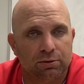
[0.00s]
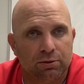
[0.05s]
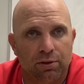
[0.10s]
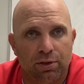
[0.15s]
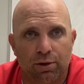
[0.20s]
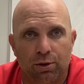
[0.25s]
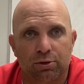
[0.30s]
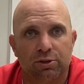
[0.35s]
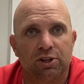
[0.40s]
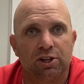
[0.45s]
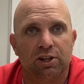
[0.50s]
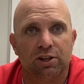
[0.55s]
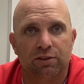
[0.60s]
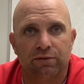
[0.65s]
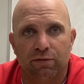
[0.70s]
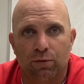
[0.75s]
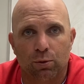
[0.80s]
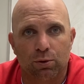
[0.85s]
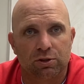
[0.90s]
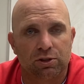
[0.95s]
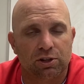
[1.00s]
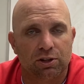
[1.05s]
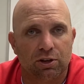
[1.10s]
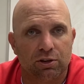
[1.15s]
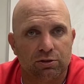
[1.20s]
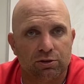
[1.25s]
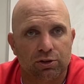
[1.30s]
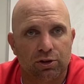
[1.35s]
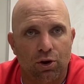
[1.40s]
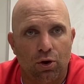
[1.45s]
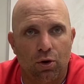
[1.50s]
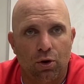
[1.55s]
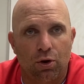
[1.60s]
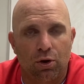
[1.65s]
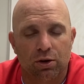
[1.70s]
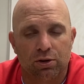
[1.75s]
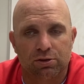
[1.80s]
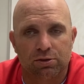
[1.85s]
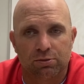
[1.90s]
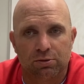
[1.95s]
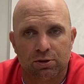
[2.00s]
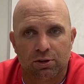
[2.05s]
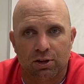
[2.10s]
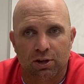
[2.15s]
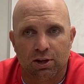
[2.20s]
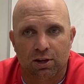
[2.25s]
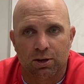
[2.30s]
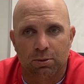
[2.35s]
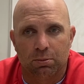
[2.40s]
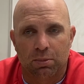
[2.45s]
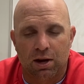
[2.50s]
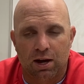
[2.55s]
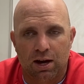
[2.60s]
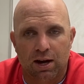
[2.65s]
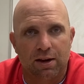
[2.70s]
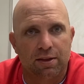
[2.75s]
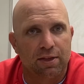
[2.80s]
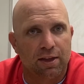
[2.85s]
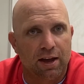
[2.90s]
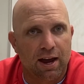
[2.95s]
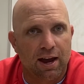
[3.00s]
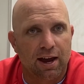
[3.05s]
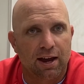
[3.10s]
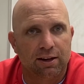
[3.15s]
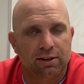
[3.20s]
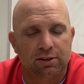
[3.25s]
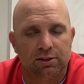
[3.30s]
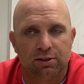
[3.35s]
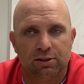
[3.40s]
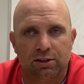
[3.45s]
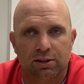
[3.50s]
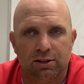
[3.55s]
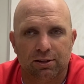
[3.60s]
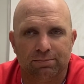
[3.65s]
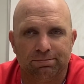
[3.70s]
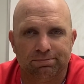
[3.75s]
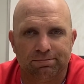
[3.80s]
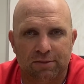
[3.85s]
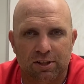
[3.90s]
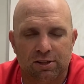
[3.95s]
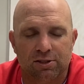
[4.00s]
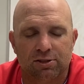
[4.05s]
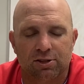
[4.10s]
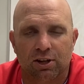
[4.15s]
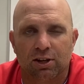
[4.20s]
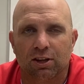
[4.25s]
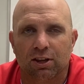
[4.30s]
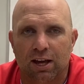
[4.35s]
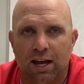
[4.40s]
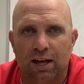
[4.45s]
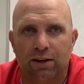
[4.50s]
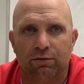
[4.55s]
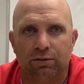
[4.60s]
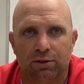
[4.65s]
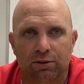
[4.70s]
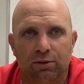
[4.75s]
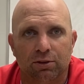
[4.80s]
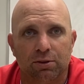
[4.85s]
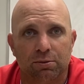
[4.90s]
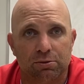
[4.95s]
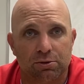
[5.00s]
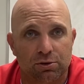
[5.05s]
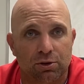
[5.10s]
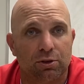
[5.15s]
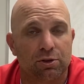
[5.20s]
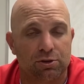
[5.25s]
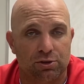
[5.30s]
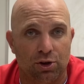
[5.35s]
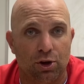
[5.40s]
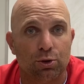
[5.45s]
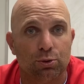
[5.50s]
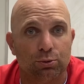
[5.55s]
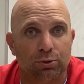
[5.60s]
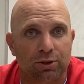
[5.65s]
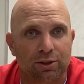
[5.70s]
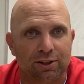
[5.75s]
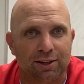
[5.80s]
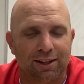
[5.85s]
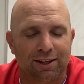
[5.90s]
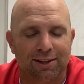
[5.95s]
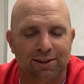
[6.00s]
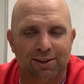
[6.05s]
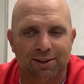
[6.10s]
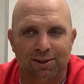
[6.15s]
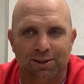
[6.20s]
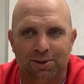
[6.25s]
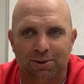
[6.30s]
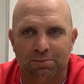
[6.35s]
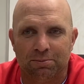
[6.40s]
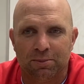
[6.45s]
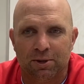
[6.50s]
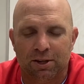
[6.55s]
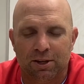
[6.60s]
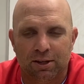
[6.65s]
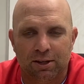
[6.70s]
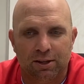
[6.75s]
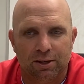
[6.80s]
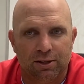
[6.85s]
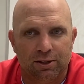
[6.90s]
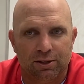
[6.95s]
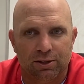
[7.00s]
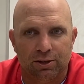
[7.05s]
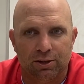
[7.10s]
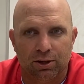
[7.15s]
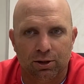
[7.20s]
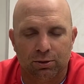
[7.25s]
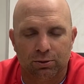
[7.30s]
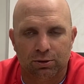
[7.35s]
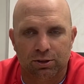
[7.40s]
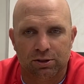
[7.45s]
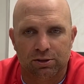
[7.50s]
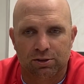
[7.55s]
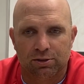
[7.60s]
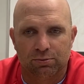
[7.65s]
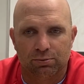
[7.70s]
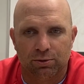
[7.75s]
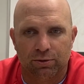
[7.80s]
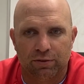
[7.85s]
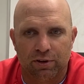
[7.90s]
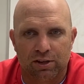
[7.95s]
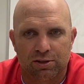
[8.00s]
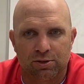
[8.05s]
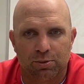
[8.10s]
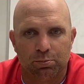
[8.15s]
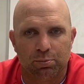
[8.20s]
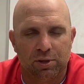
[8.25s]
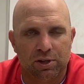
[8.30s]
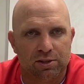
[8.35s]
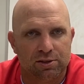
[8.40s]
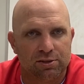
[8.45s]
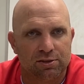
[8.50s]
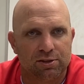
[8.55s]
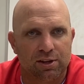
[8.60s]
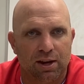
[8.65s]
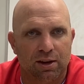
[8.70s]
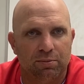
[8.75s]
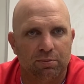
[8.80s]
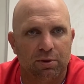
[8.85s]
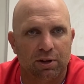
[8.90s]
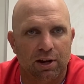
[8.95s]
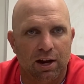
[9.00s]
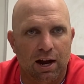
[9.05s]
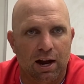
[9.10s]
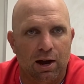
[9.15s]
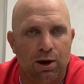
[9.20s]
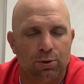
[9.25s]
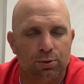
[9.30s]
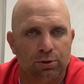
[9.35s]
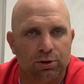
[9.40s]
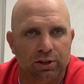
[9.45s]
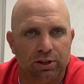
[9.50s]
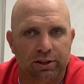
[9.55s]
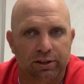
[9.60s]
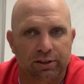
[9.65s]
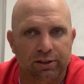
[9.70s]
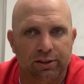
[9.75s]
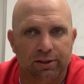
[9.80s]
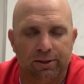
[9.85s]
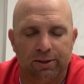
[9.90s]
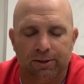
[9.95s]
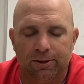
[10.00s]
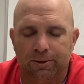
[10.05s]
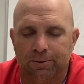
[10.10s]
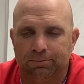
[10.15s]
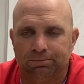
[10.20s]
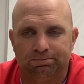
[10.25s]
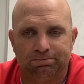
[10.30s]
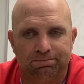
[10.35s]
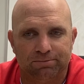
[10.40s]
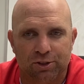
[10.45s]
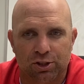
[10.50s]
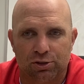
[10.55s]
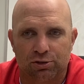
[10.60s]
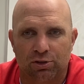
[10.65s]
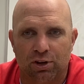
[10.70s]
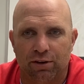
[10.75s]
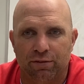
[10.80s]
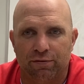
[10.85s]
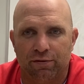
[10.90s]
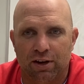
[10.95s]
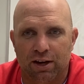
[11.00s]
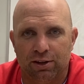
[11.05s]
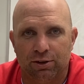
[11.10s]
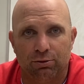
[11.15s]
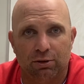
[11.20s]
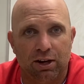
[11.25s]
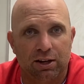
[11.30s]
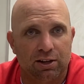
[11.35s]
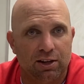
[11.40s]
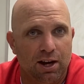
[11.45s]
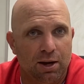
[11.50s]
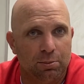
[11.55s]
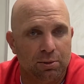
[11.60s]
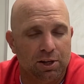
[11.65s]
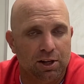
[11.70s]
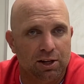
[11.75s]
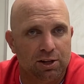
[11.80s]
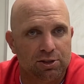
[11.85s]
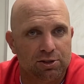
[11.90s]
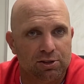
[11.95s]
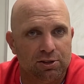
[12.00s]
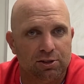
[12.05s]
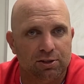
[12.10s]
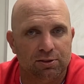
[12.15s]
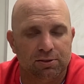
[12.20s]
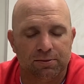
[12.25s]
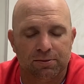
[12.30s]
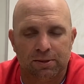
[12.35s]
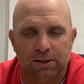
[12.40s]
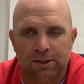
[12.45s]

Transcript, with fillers: 13, 1400 yards uh, behind that, it, he's done a lot of it on his on his own. And um, you know, he's we've had some pieces that have been out, and um, just trying to find the right combination.